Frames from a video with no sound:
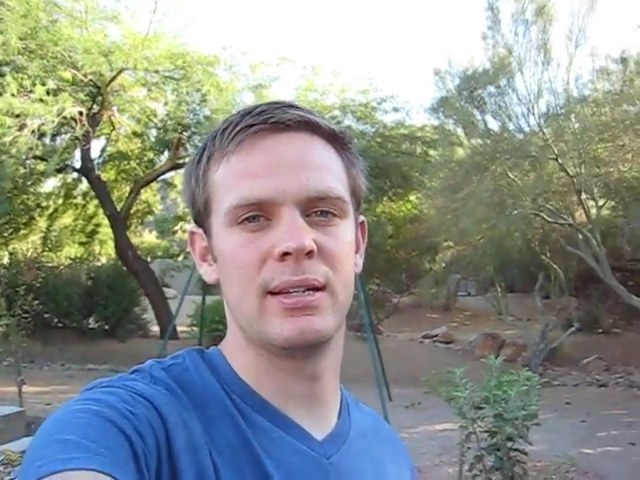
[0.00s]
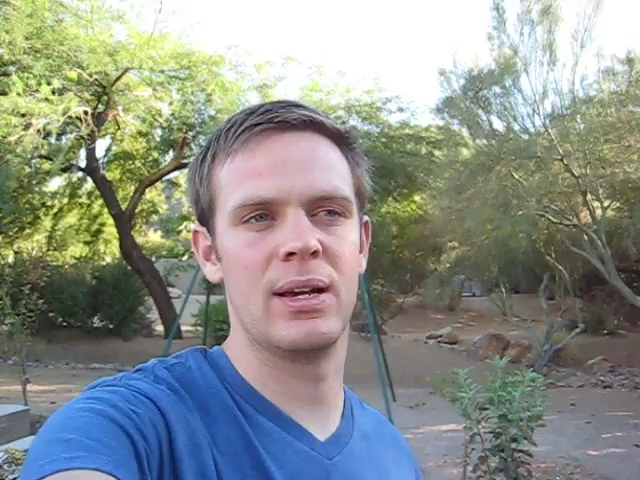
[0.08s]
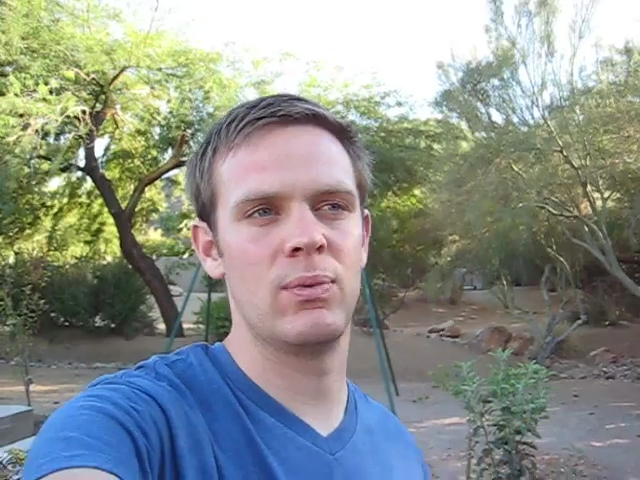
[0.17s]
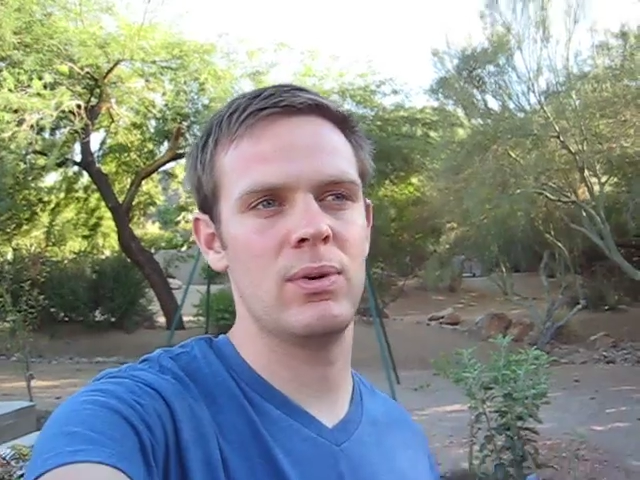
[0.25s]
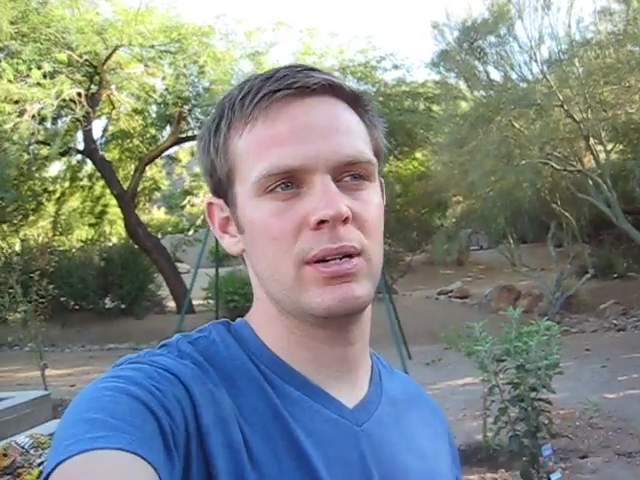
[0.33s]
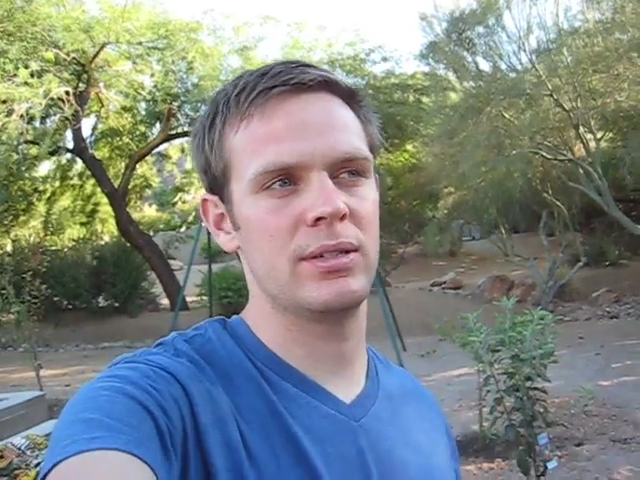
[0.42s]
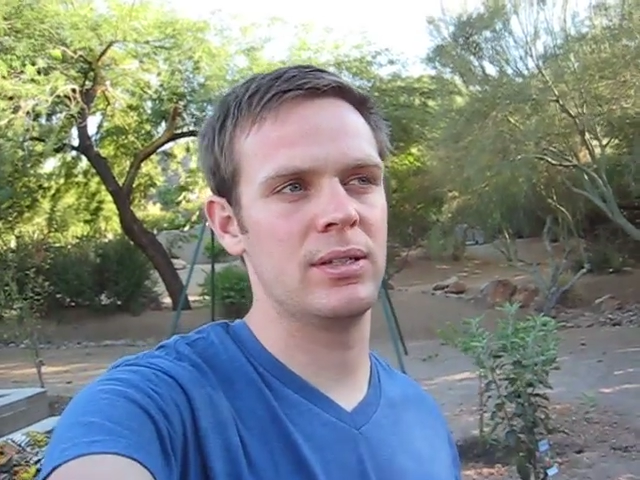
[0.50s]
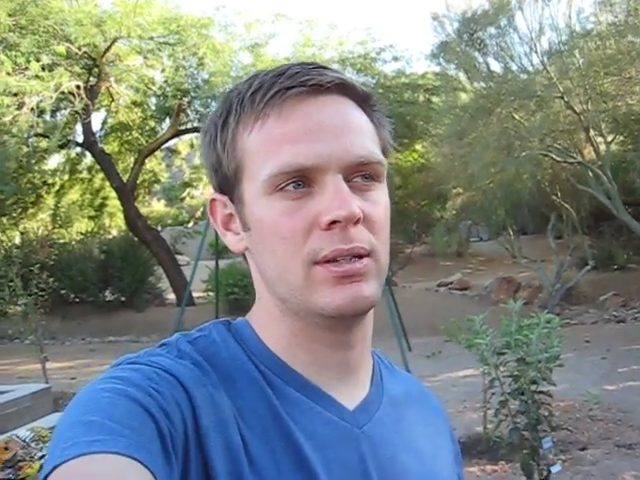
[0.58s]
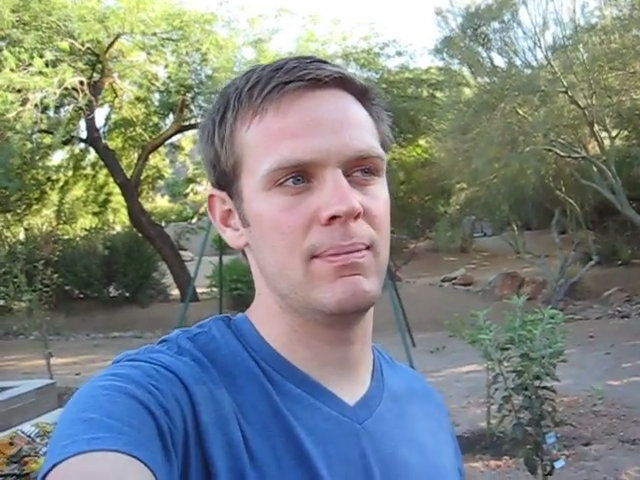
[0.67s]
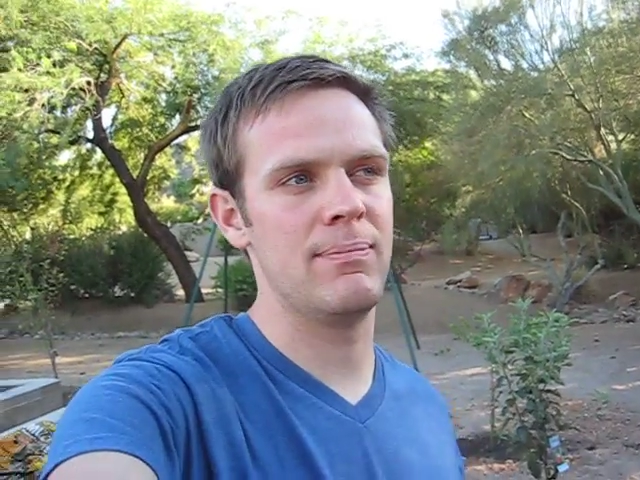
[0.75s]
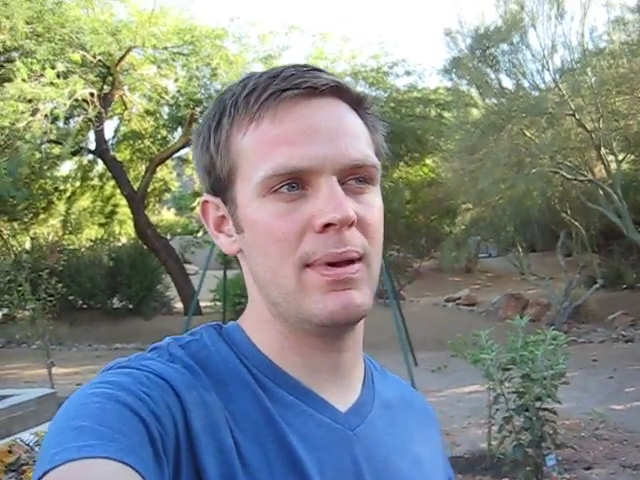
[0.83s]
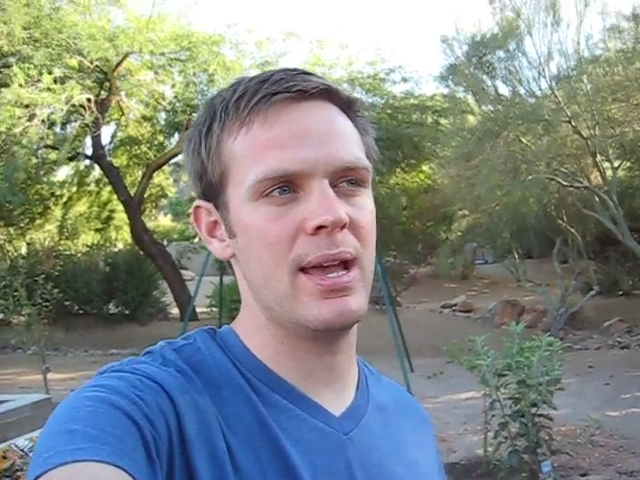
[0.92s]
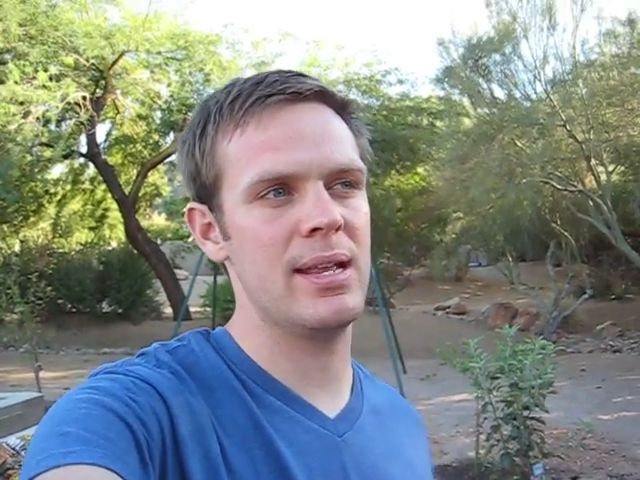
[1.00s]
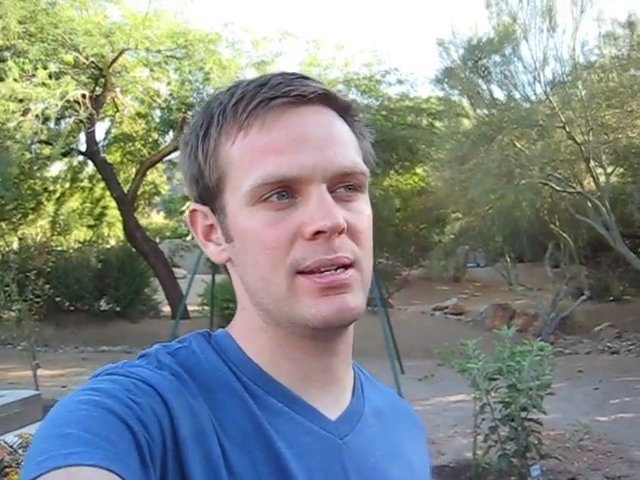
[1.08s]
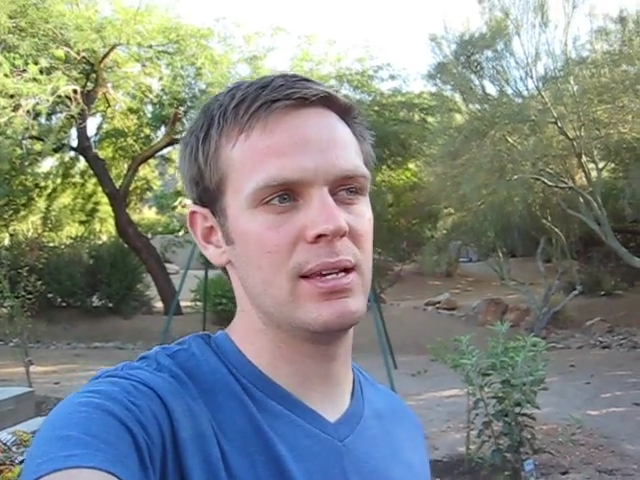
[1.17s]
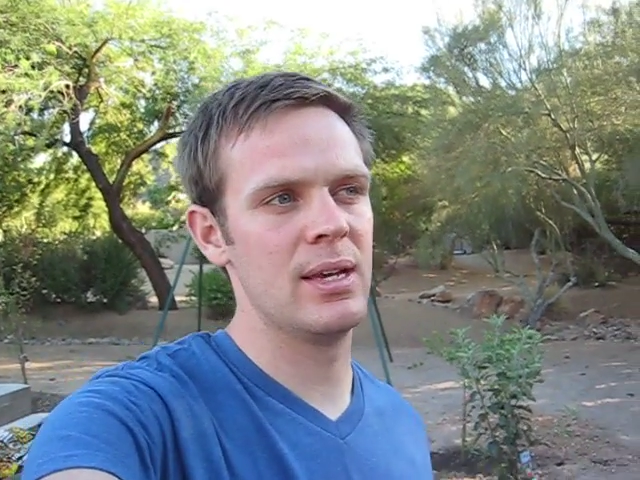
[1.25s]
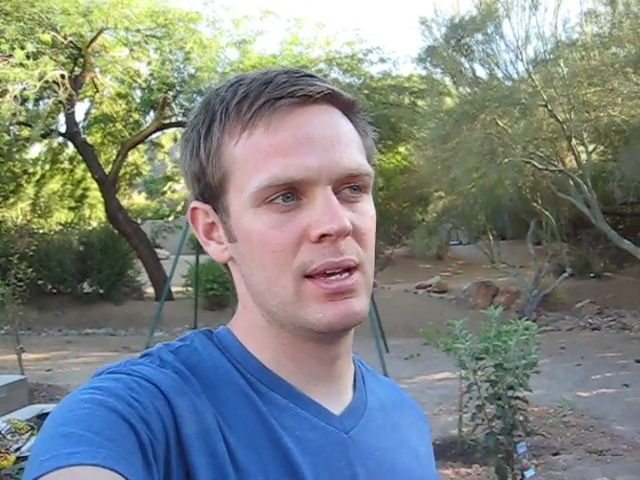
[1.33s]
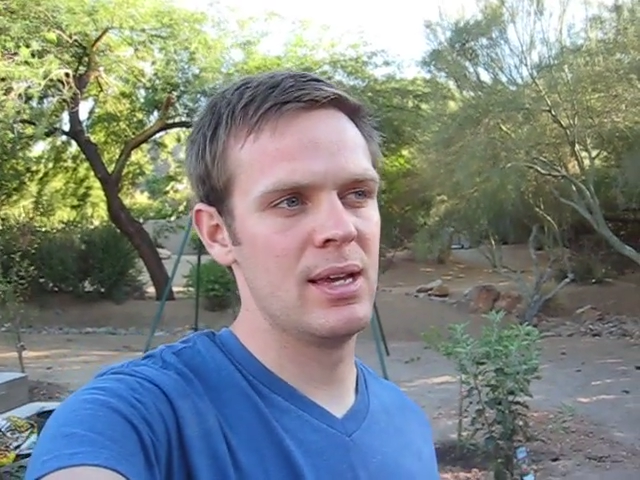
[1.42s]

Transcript: and I want to amend